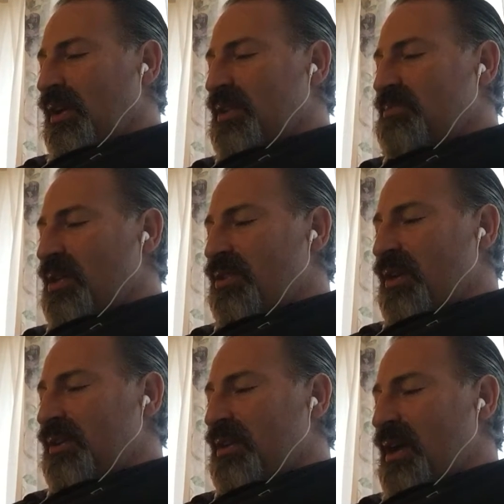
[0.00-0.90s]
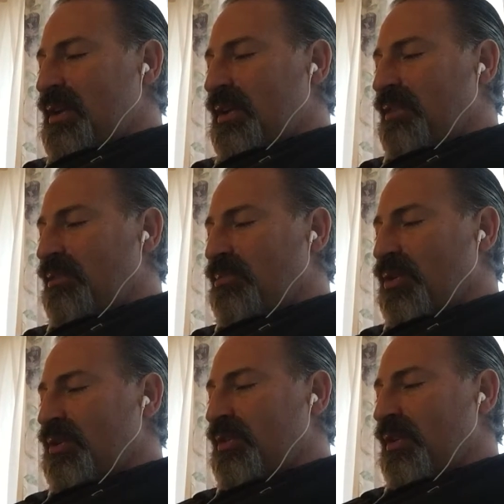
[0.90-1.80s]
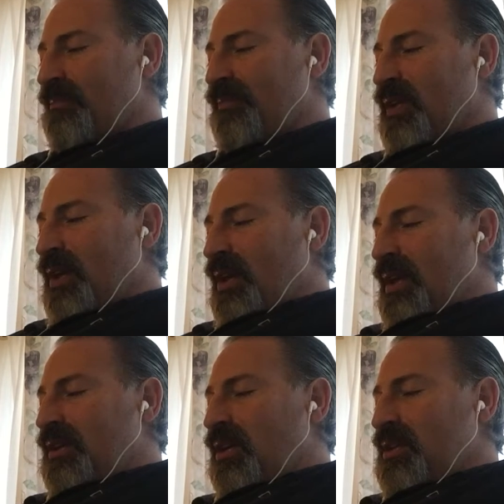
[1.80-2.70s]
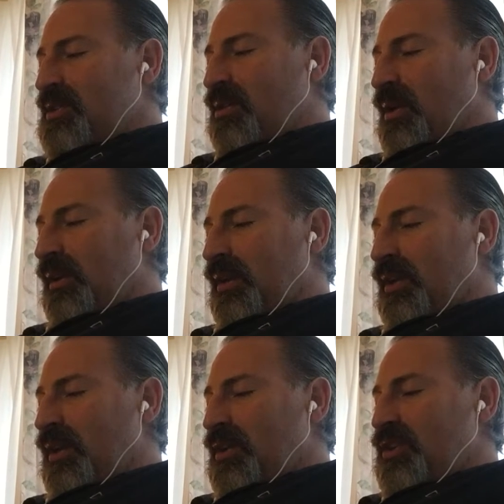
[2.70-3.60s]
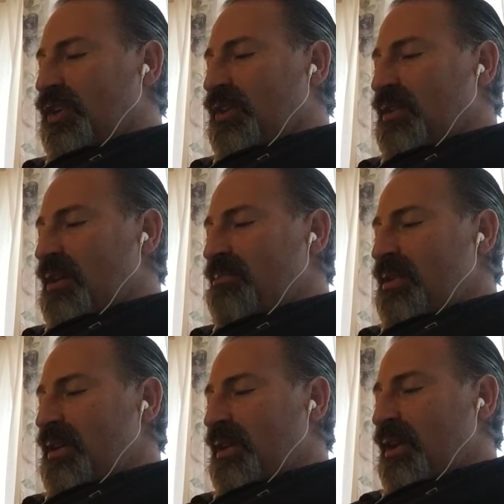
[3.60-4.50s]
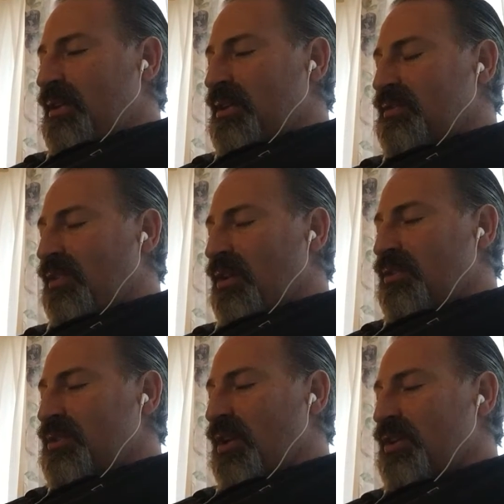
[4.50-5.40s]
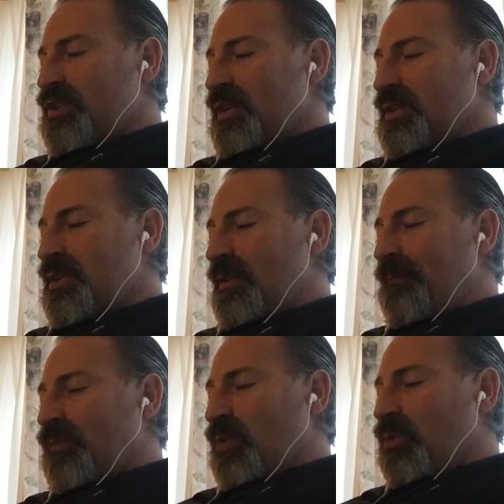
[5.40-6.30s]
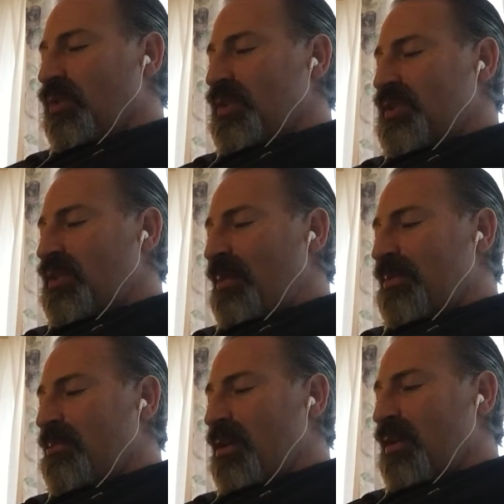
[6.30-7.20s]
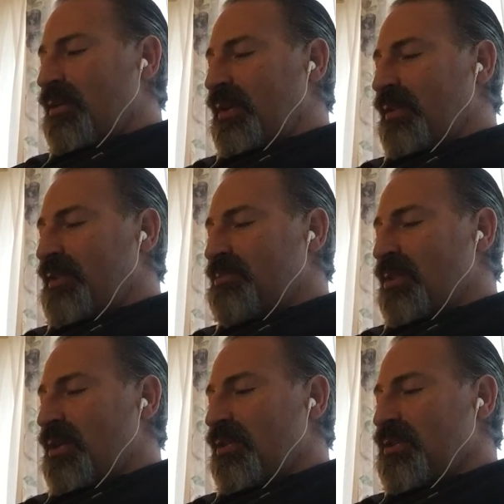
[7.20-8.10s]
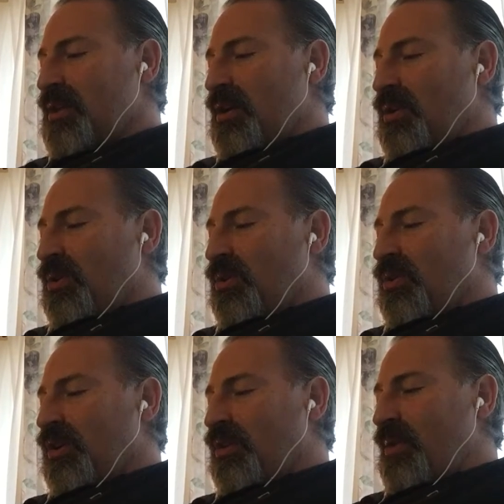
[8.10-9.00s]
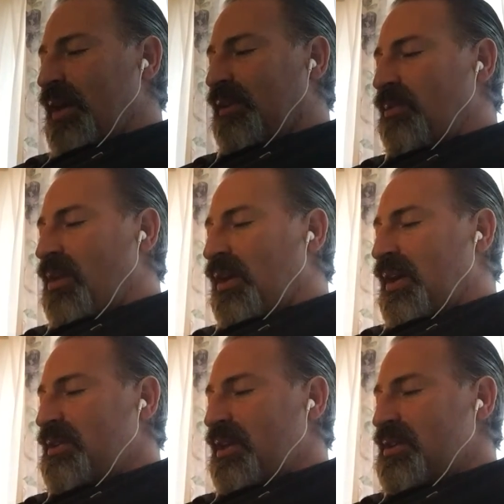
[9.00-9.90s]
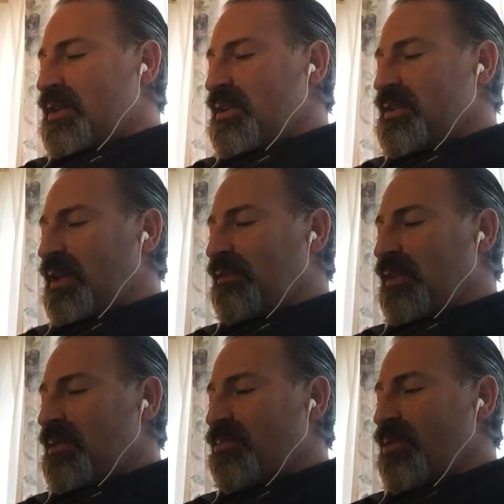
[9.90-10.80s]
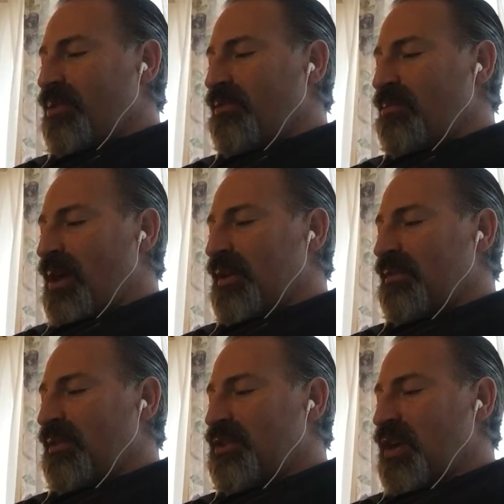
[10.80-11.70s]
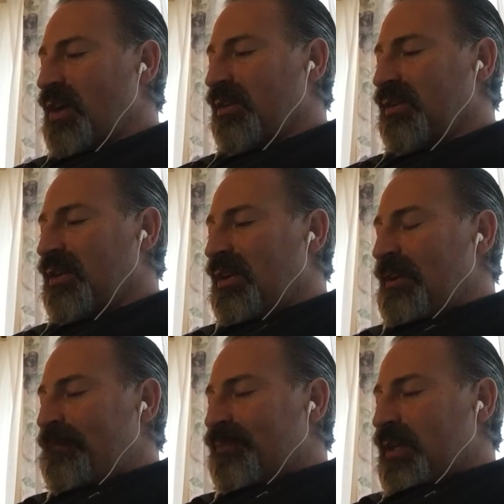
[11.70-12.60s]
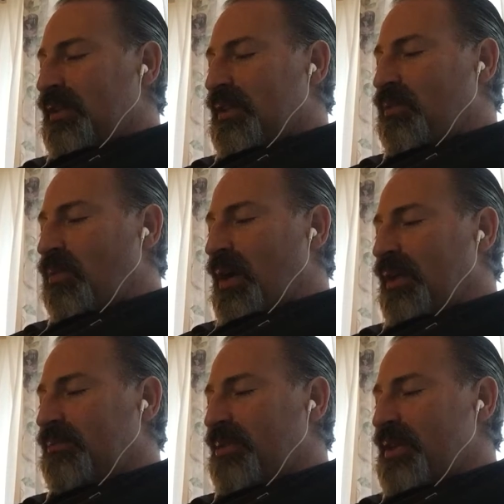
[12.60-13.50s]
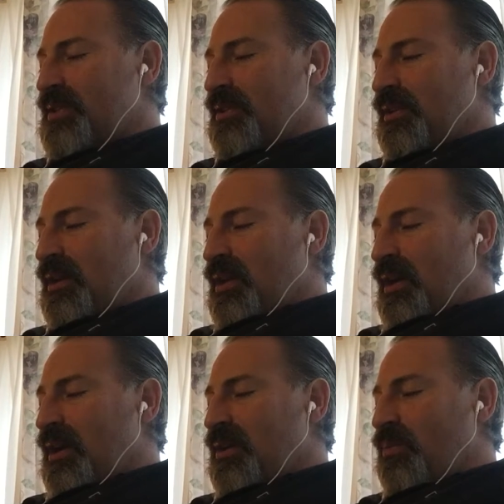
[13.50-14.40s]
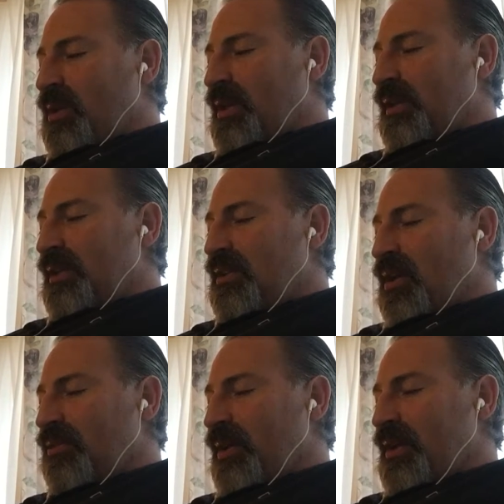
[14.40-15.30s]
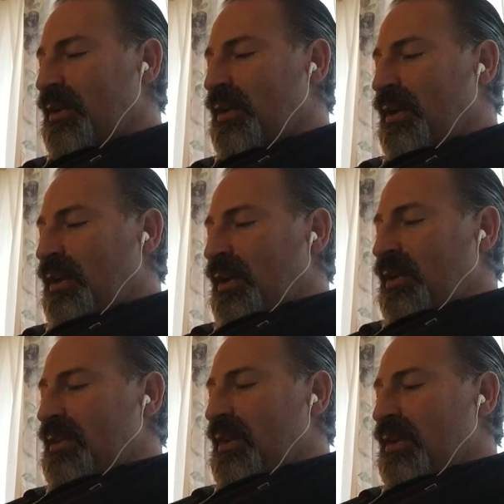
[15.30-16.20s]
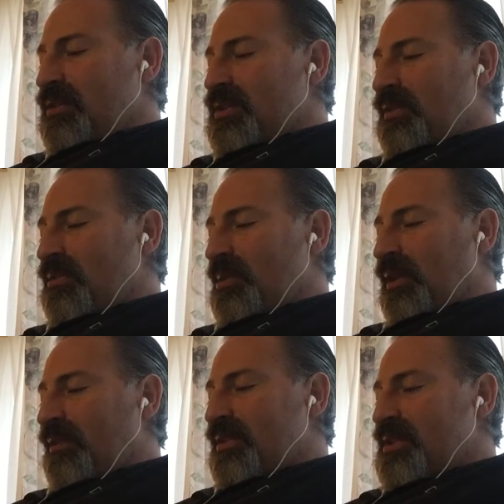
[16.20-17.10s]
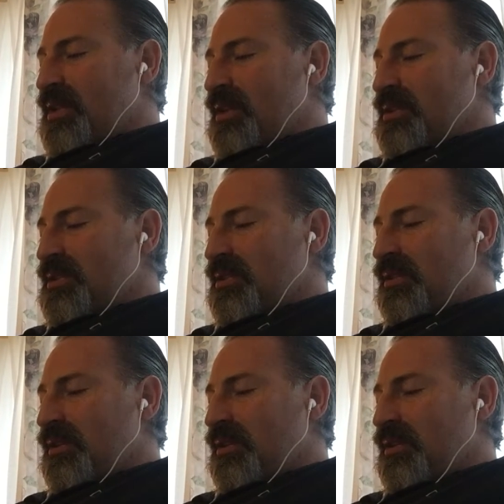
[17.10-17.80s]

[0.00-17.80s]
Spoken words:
His mother had died in giving birth to him, and consequently she could not mitigate his father's harshness, or stop the mockery of his brothers, or correct the wrong ideas conceived in the primitive mind of the child, a little wild beast, unwillingly tolerated in the house of the beloved sons.